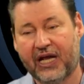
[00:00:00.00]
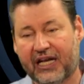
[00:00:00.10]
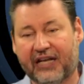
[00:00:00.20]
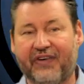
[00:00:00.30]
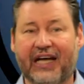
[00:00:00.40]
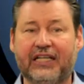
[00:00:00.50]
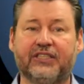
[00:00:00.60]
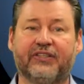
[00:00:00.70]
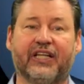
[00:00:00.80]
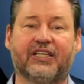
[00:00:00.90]
An
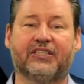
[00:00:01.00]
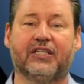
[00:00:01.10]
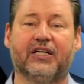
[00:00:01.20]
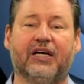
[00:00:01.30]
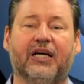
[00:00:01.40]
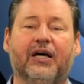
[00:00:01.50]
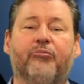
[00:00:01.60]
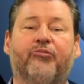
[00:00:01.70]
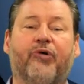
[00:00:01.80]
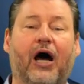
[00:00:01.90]
advantage of this:
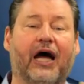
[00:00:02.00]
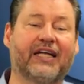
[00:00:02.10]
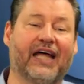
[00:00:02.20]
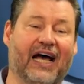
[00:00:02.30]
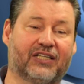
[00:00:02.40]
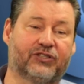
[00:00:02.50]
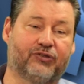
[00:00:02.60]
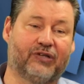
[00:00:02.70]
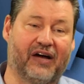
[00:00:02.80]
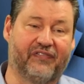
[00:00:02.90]
broadcast
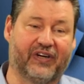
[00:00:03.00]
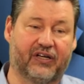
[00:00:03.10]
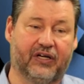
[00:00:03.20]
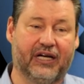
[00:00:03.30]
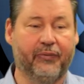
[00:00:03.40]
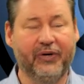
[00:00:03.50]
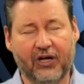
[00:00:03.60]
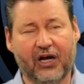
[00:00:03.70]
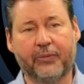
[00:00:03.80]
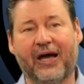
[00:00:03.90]
traffic. Now, we
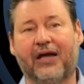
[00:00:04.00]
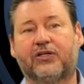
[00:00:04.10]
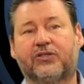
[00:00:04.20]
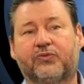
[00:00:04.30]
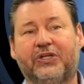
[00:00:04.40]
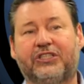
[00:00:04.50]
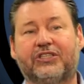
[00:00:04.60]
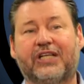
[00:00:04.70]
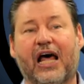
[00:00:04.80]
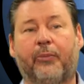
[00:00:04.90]
talked about
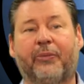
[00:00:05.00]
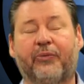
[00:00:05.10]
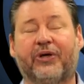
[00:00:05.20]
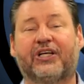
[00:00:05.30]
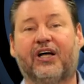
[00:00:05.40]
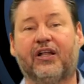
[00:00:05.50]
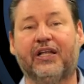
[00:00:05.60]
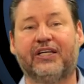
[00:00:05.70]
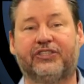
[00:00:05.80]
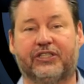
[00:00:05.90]
switches helping with
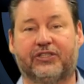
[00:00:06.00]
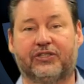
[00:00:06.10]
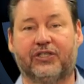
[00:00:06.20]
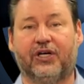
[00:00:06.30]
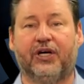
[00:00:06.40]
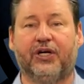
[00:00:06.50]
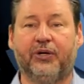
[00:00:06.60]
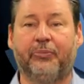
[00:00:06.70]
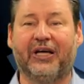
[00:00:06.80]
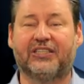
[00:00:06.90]
collisions.
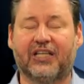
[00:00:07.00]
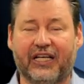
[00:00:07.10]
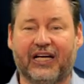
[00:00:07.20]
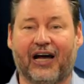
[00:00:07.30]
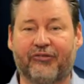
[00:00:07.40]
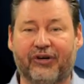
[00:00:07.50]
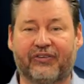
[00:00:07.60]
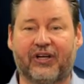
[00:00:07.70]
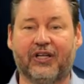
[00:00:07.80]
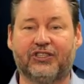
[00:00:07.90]
You basically got rid
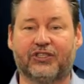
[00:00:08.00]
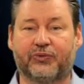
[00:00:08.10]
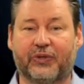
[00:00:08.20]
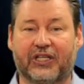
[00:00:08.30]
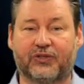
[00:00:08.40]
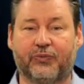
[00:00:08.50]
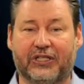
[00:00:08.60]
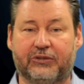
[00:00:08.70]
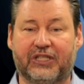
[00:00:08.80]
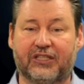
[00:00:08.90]
of collisions with a
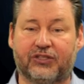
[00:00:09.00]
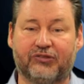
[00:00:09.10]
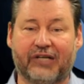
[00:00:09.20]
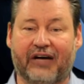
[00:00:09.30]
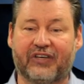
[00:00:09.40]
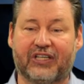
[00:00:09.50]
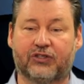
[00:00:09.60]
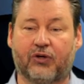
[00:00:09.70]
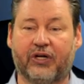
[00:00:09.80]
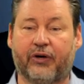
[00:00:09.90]
switch because traffic
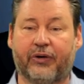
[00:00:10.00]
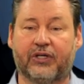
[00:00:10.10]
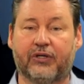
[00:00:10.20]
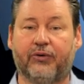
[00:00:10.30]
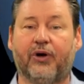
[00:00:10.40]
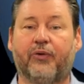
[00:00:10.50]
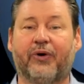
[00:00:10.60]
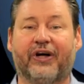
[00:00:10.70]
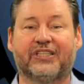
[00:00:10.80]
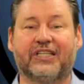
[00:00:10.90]
is only going to
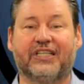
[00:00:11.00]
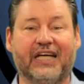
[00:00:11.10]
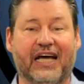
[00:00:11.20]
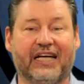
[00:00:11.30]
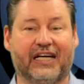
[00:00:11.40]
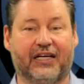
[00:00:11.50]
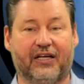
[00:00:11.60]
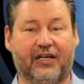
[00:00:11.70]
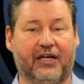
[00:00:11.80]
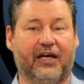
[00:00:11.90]
where it's intended.
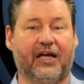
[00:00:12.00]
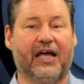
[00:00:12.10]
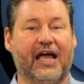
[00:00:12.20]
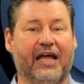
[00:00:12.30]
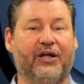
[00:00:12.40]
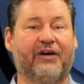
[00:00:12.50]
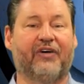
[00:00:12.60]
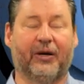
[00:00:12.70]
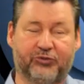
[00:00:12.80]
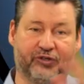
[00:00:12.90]
And you
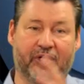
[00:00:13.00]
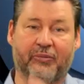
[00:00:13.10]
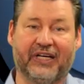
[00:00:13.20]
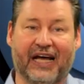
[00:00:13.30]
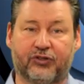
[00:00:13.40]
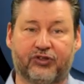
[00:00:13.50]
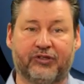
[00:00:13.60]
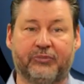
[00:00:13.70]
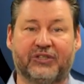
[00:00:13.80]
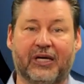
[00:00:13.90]
have upstream and
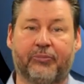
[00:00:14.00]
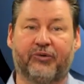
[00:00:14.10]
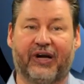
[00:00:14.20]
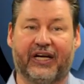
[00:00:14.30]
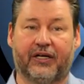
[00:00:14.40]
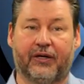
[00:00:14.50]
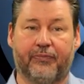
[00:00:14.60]
downstream separated.